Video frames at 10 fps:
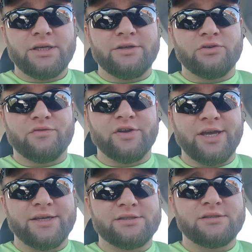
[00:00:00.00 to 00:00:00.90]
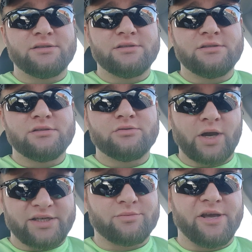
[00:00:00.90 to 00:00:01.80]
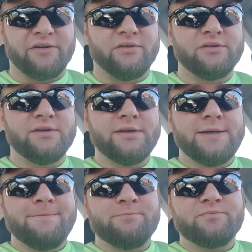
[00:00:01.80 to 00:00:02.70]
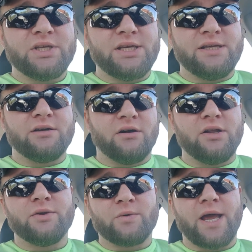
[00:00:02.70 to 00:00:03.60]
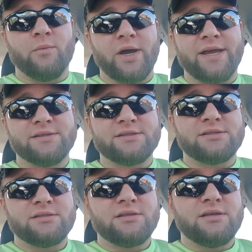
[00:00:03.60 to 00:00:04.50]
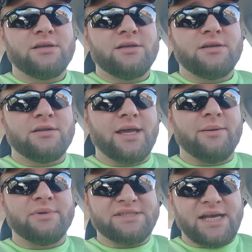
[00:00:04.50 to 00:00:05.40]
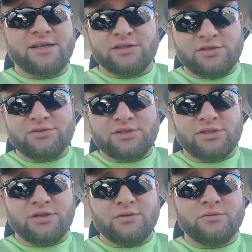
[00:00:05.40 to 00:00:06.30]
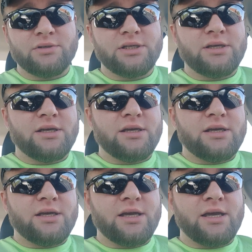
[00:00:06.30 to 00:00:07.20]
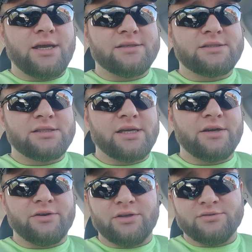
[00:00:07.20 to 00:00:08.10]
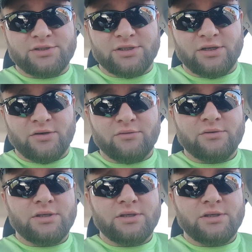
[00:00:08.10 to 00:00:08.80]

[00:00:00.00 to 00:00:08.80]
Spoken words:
in your face, thrash metal. In all the right ways that Metallica used to do and Slayer used to do.